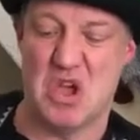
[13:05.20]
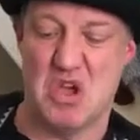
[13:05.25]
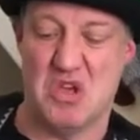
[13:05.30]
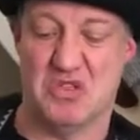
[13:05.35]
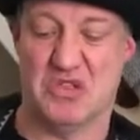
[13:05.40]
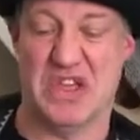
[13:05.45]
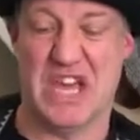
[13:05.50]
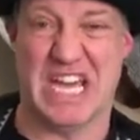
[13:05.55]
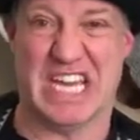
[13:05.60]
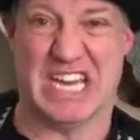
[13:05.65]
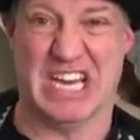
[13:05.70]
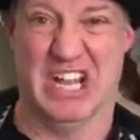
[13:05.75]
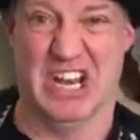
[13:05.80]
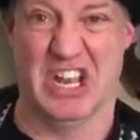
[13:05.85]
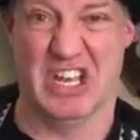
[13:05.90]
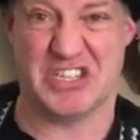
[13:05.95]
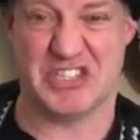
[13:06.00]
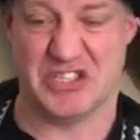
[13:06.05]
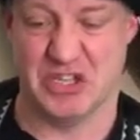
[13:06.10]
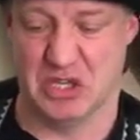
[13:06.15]
They're
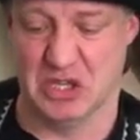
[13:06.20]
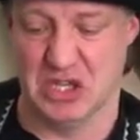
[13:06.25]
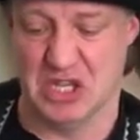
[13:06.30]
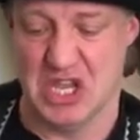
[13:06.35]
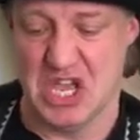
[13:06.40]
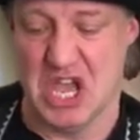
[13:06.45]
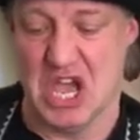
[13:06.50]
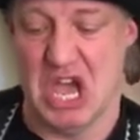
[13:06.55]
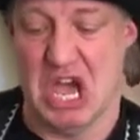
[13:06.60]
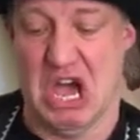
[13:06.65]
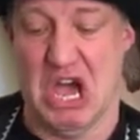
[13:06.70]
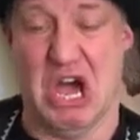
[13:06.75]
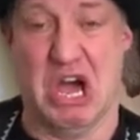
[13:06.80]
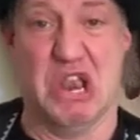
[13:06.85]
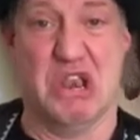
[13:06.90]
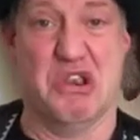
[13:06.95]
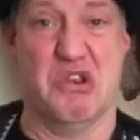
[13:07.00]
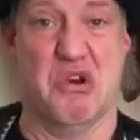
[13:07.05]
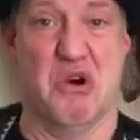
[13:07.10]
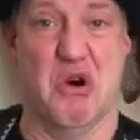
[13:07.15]
colossal,
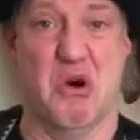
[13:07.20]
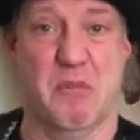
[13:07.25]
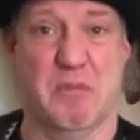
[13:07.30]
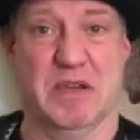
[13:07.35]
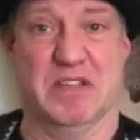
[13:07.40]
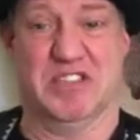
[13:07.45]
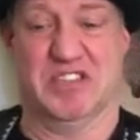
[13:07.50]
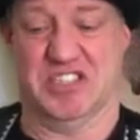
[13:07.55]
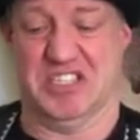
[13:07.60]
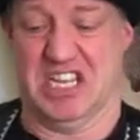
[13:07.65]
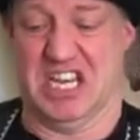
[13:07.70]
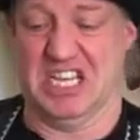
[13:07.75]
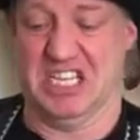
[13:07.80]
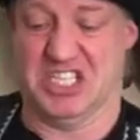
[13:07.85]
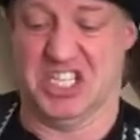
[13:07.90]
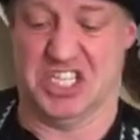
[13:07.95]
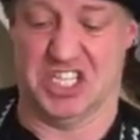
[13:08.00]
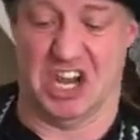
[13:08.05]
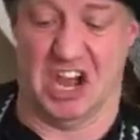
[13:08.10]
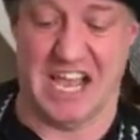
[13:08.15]
enormous and
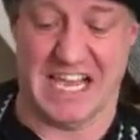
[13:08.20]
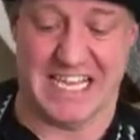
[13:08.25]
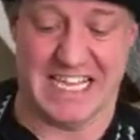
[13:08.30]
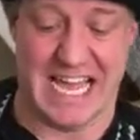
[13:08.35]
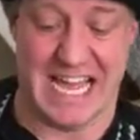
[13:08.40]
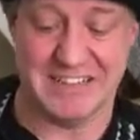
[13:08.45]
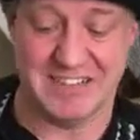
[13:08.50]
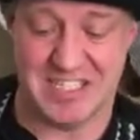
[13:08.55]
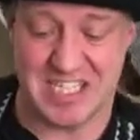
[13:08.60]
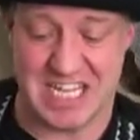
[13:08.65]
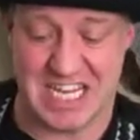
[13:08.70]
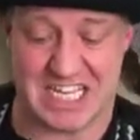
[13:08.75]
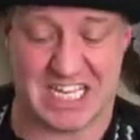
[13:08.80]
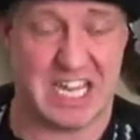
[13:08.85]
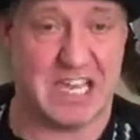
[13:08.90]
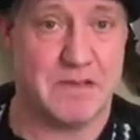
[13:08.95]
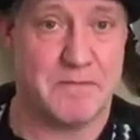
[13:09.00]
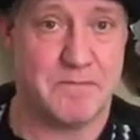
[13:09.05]
gigantic.